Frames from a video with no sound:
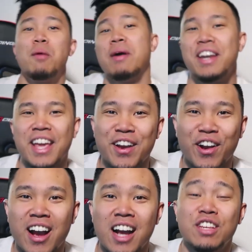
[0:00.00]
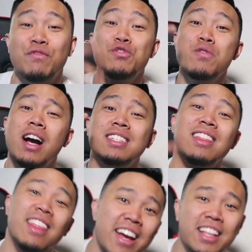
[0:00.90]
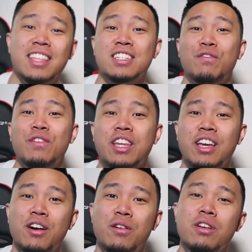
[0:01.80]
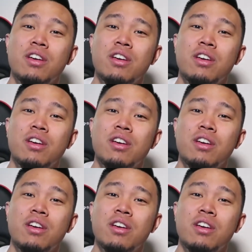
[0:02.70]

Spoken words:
I'm gonna end it here, guys. If you guys like this video,